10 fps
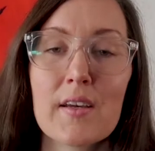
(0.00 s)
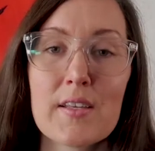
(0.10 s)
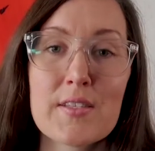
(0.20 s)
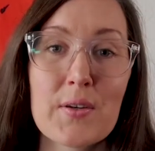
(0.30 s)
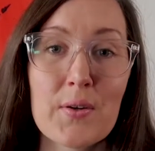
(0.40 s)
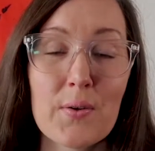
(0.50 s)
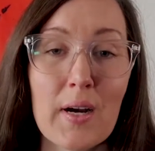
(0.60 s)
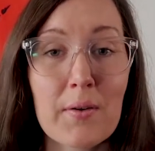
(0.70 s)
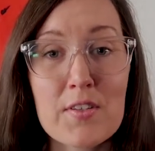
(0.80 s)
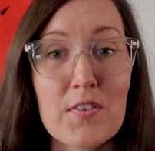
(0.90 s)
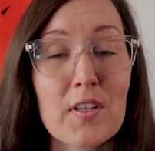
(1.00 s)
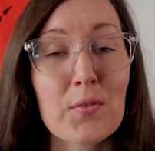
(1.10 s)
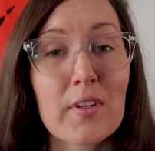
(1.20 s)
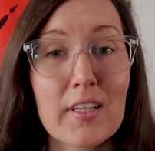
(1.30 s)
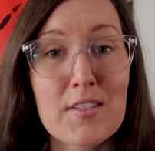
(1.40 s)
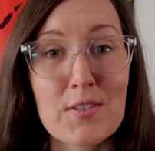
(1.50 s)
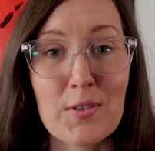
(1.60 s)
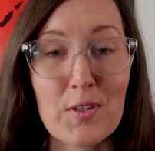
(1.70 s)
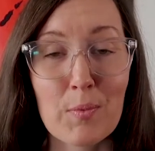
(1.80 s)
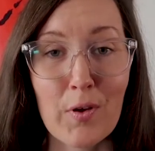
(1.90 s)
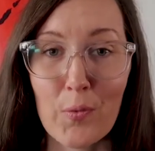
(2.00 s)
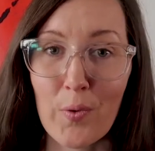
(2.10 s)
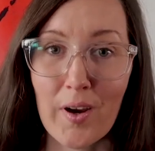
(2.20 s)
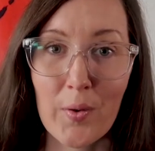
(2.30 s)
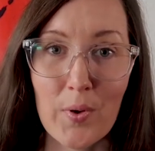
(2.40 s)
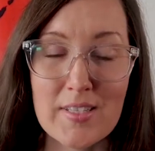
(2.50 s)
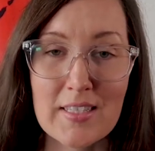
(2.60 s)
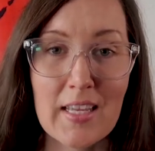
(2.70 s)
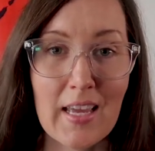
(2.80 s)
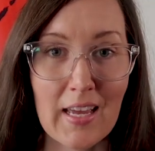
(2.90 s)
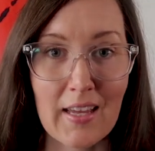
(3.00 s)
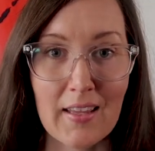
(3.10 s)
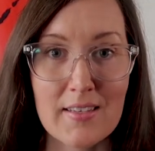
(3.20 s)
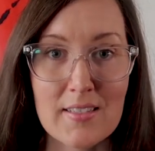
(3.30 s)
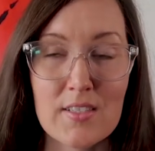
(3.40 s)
So I was feeling really uncertain about where I was in the hand,